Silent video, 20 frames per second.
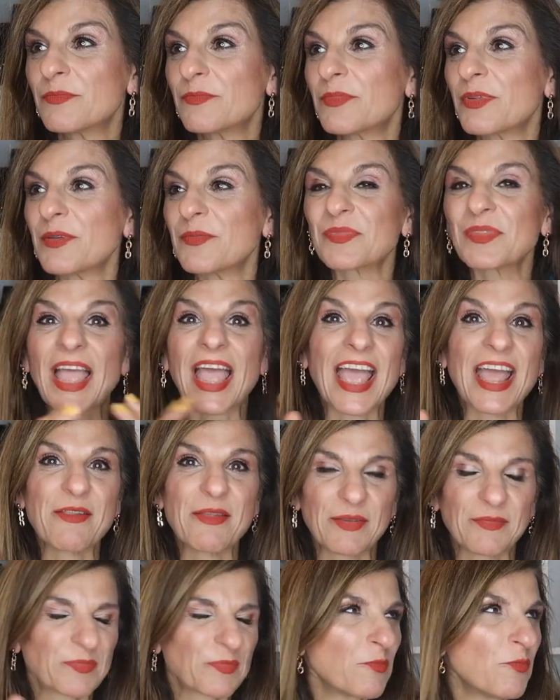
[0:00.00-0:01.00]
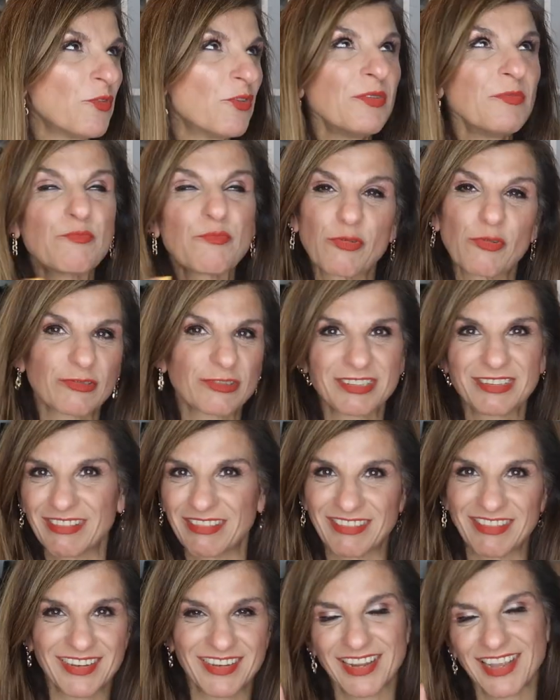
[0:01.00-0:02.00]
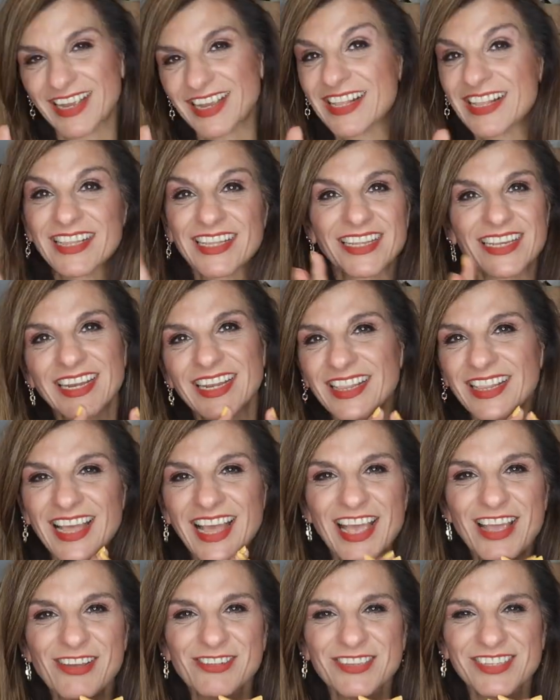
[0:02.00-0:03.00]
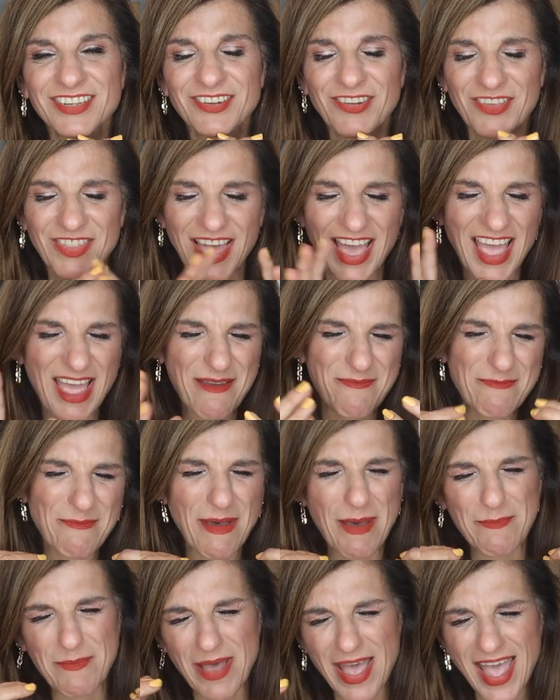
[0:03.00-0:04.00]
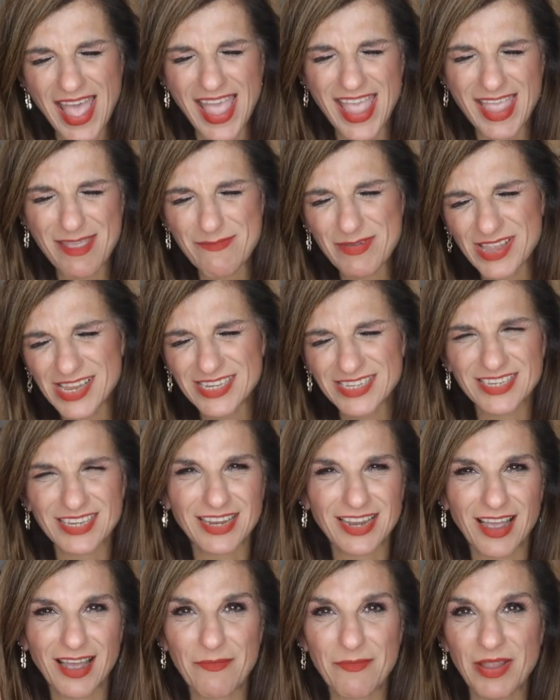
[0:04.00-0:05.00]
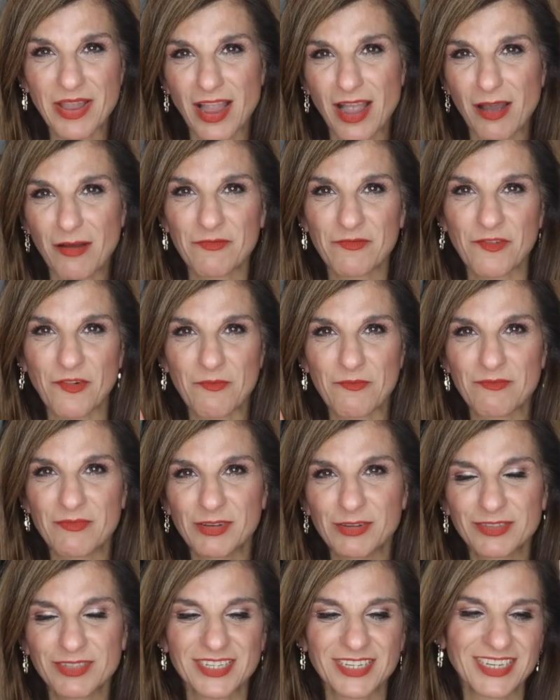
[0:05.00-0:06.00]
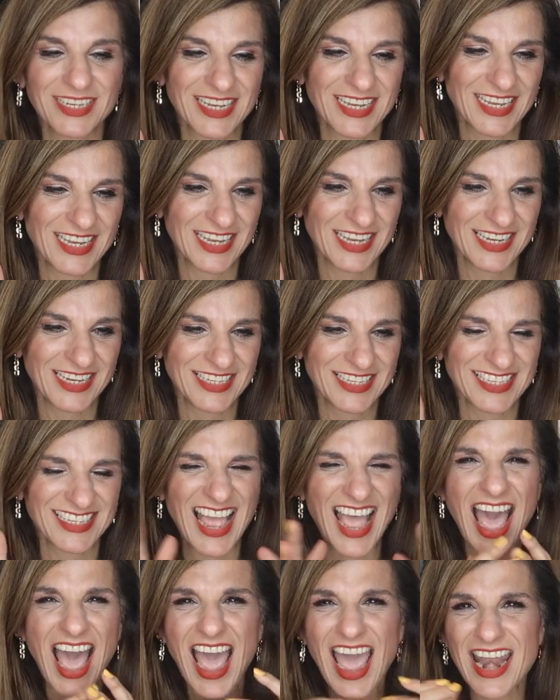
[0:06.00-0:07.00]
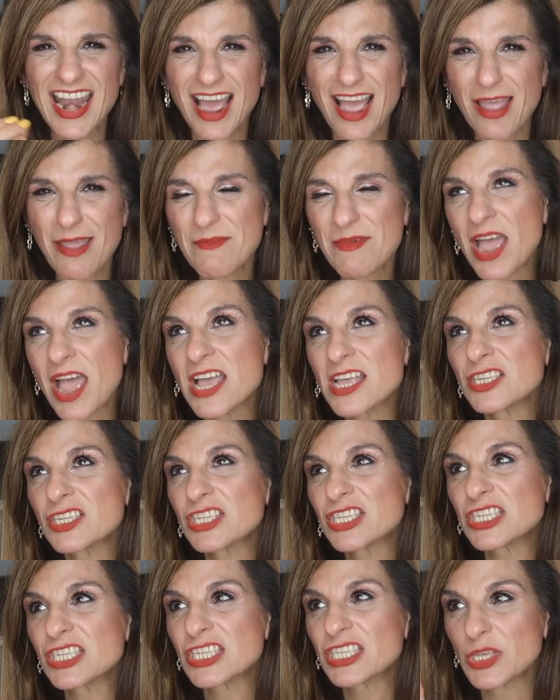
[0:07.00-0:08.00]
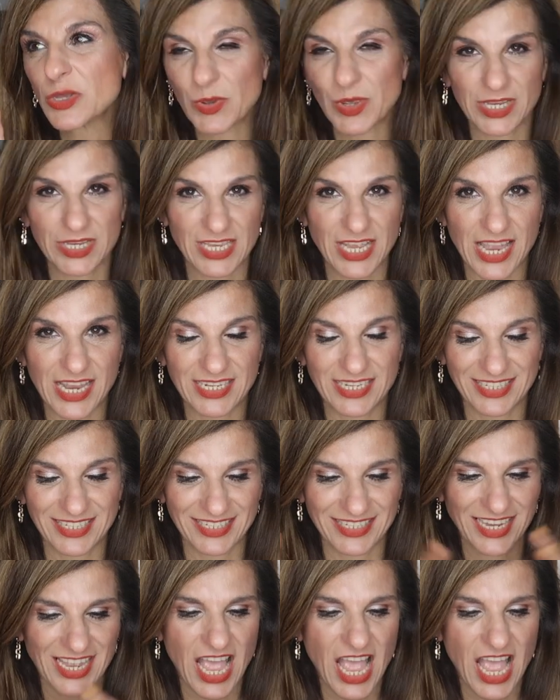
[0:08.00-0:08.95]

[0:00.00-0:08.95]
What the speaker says: But anyway, more important than cleaning the house and all that, my babies are coming up from Milton Keynes and I'm so excited.